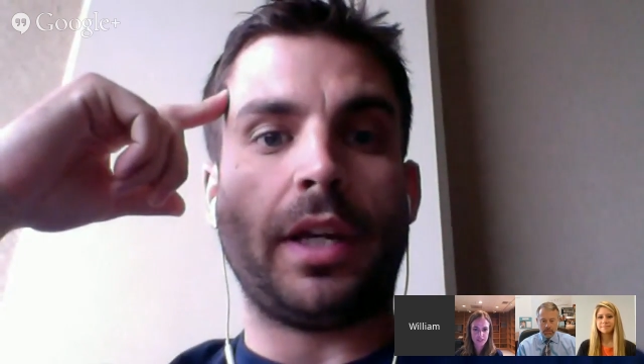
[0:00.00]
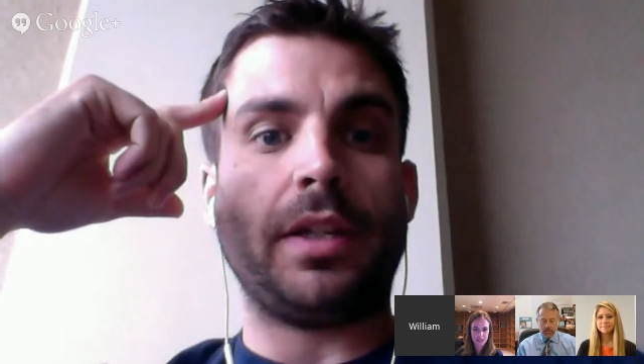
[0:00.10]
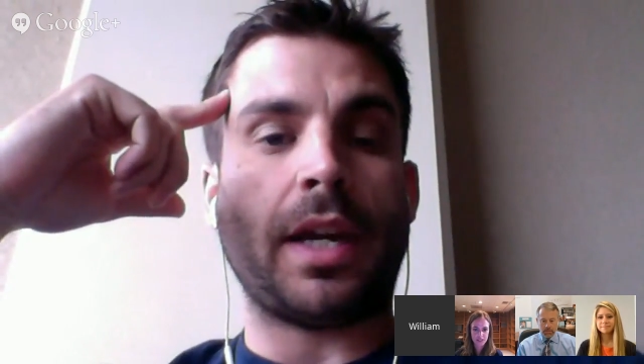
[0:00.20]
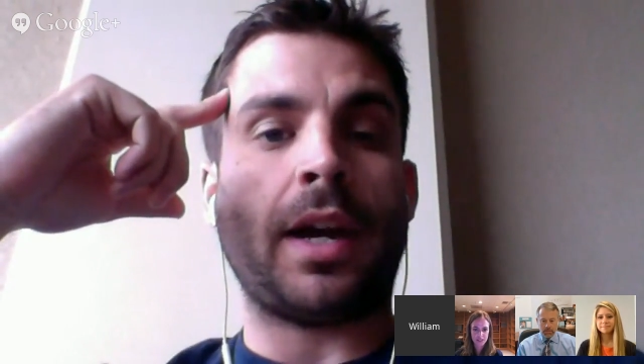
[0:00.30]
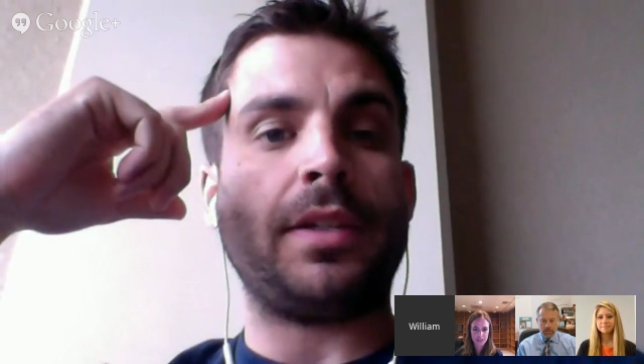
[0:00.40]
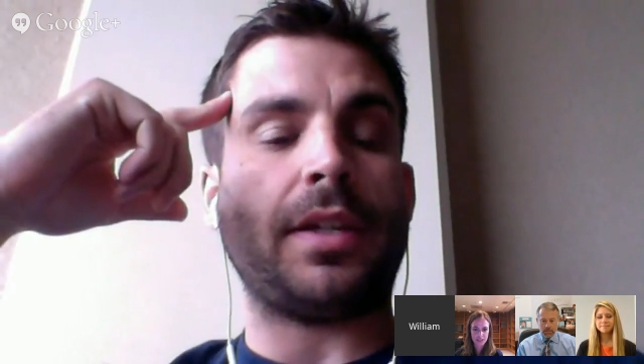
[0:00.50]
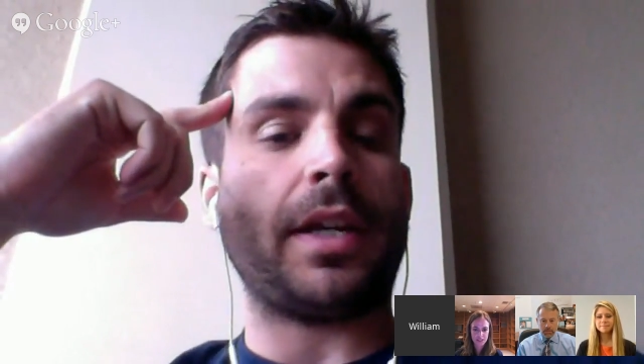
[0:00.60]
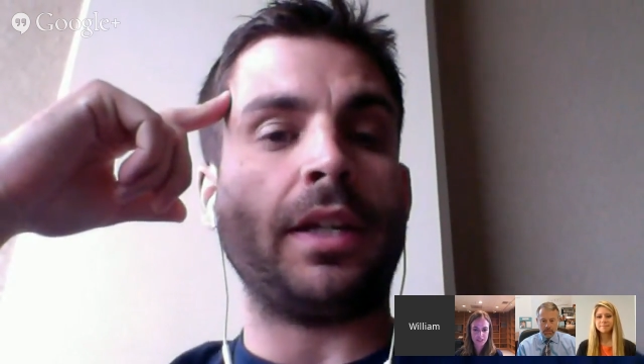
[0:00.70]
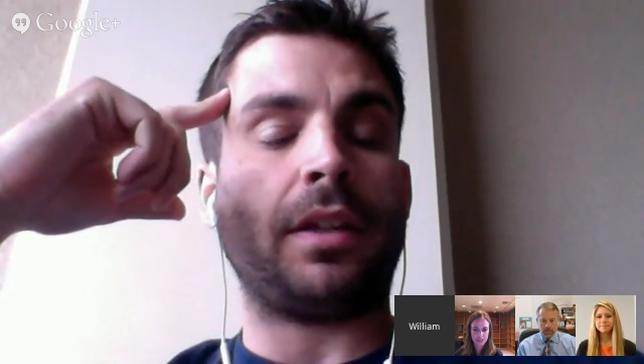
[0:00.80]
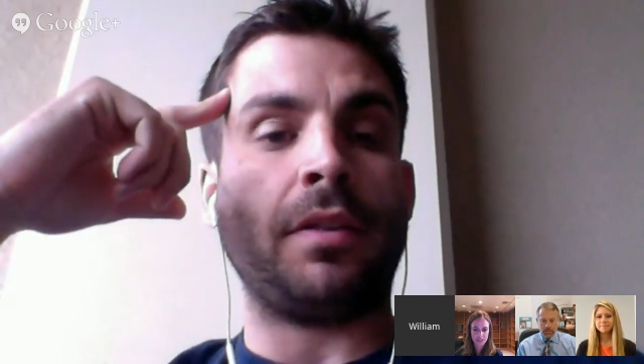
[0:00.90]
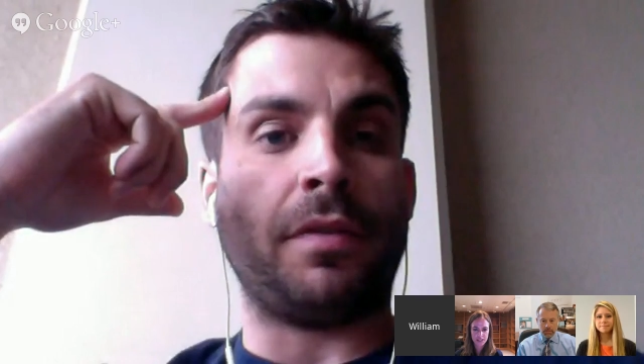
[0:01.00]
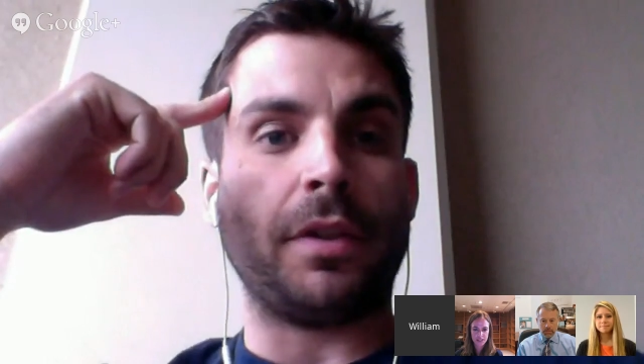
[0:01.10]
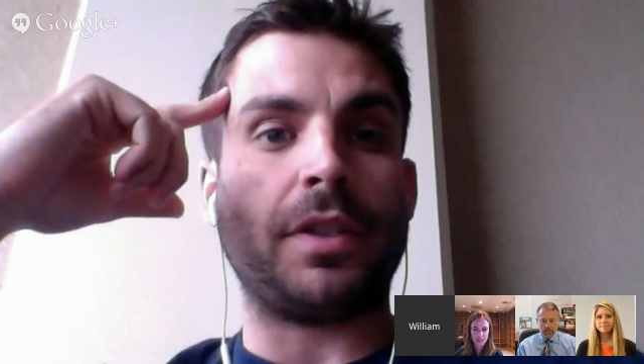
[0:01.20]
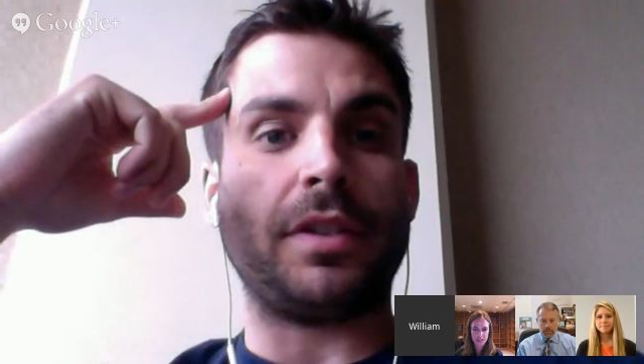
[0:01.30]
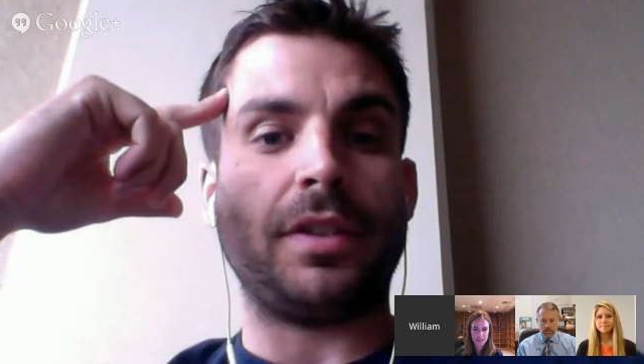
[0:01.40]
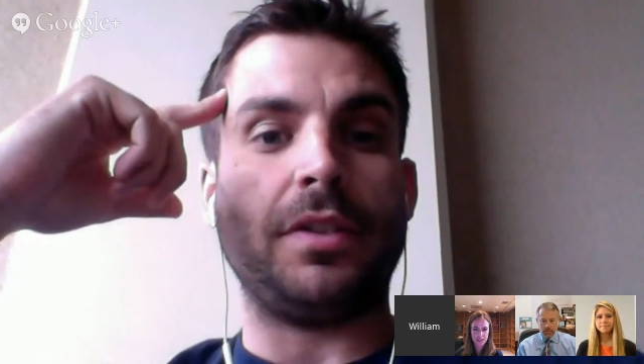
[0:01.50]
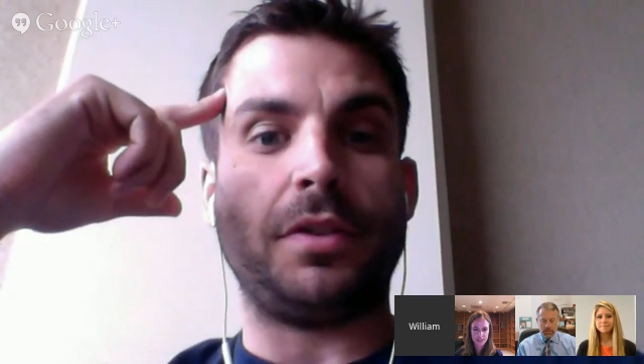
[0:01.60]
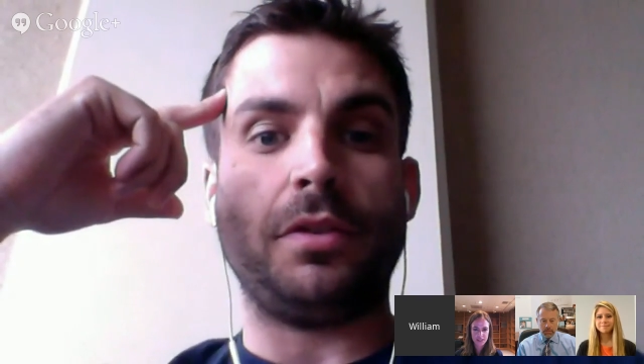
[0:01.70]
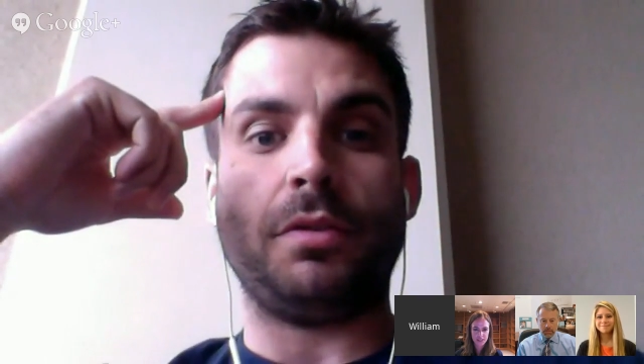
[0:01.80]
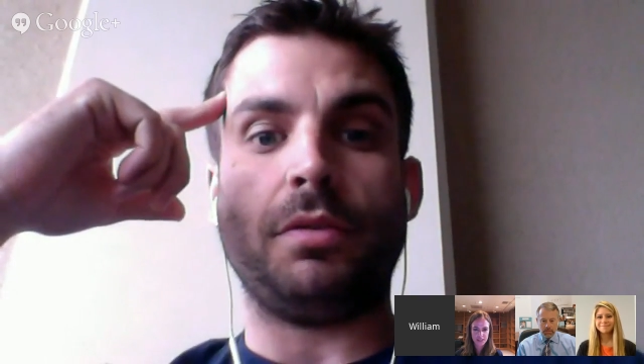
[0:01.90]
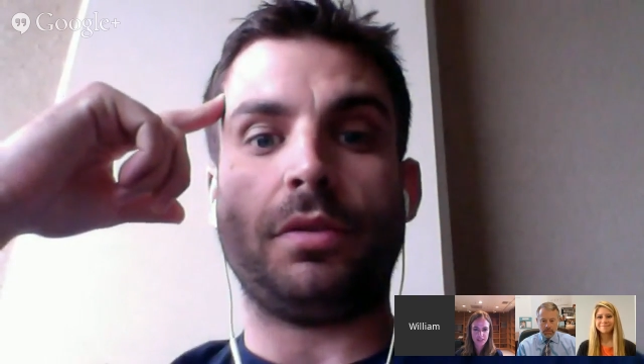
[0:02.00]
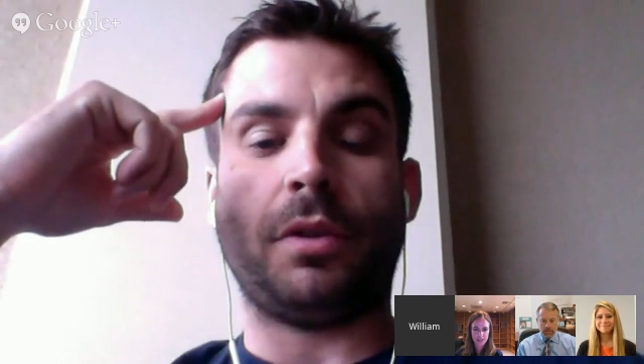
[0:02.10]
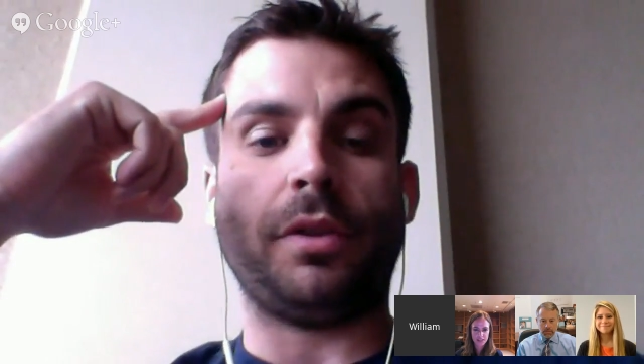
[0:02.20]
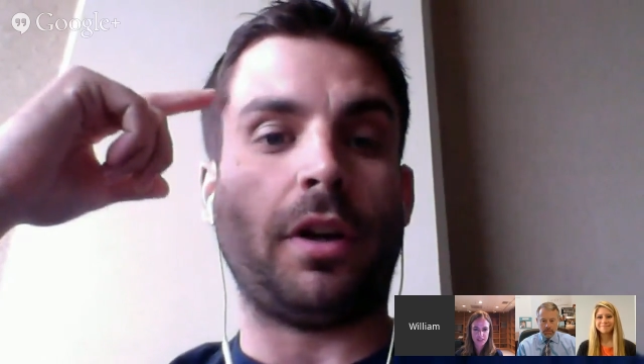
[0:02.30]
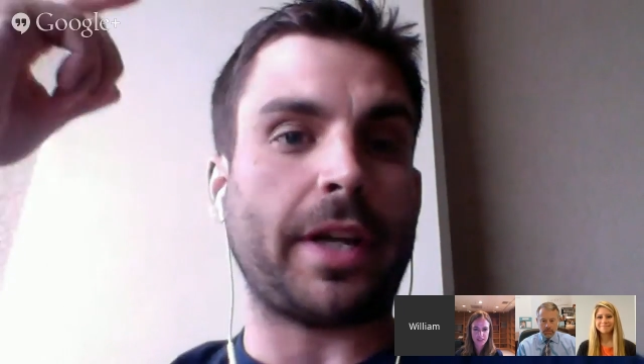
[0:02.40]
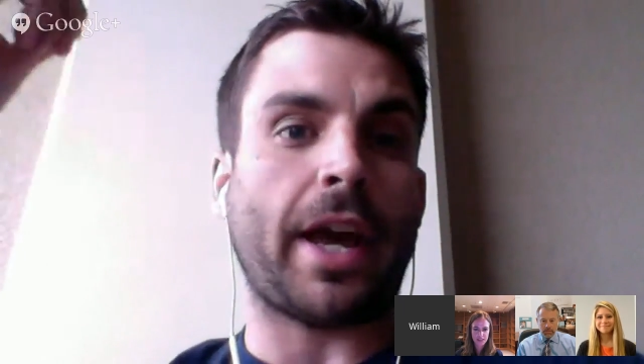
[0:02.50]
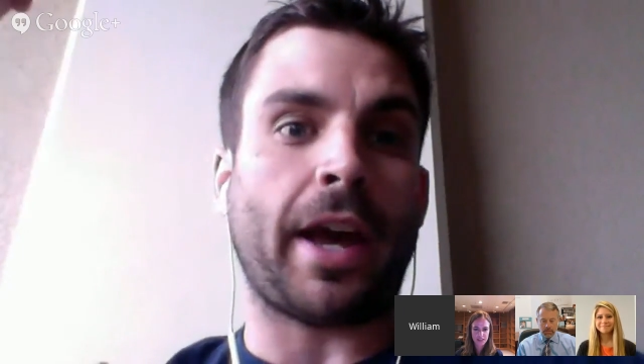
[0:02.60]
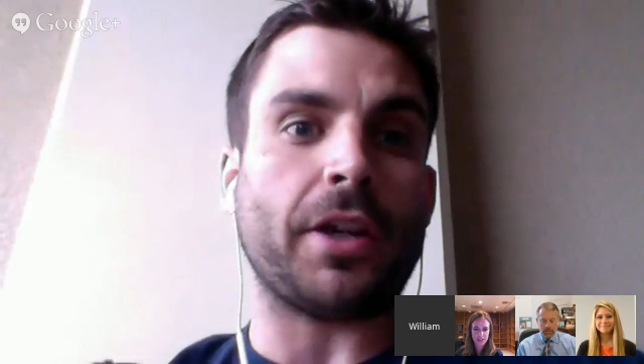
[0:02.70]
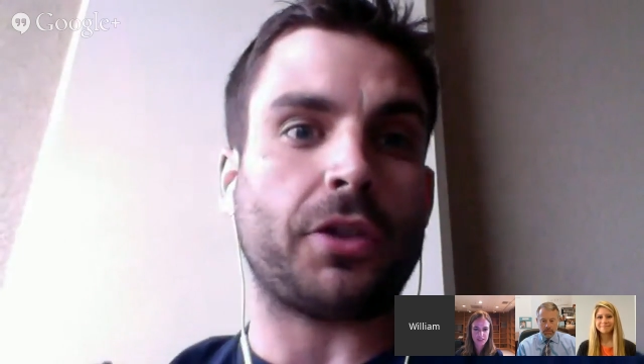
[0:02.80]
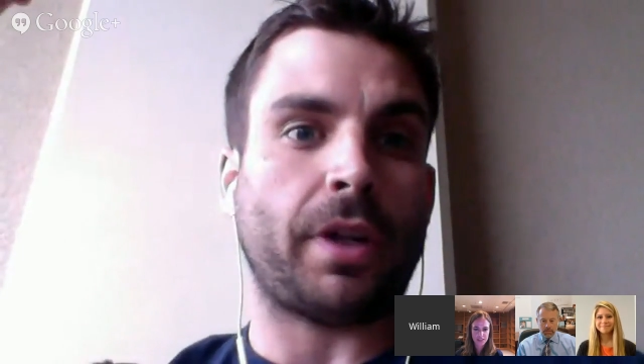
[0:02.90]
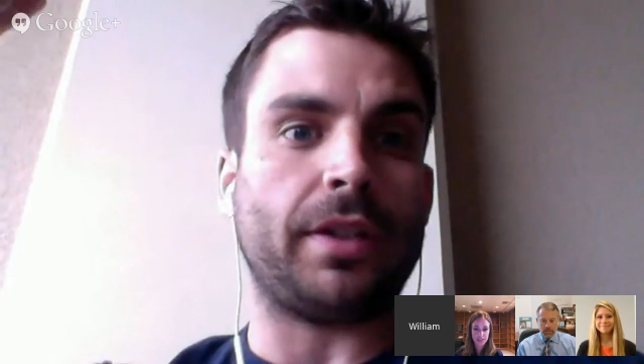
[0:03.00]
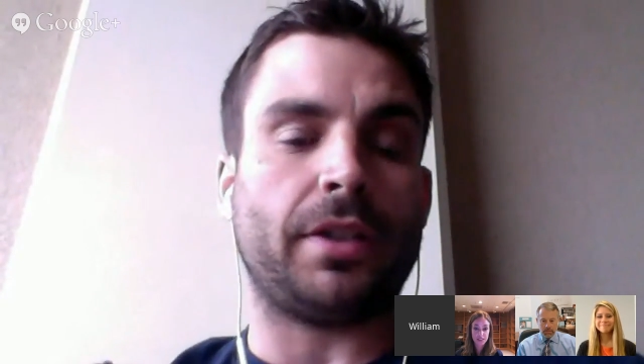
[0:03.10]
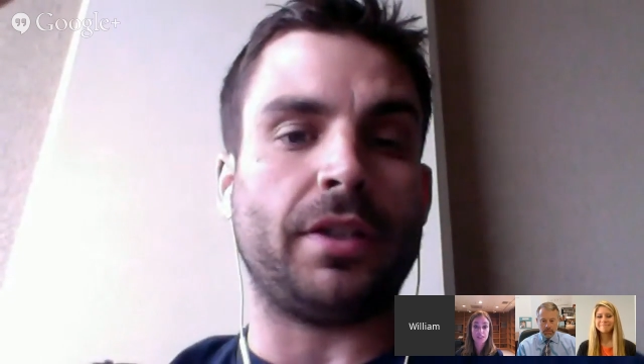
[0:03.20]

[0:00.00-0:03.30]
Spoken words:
hey, guys, I can convert this into cold hard cash, right?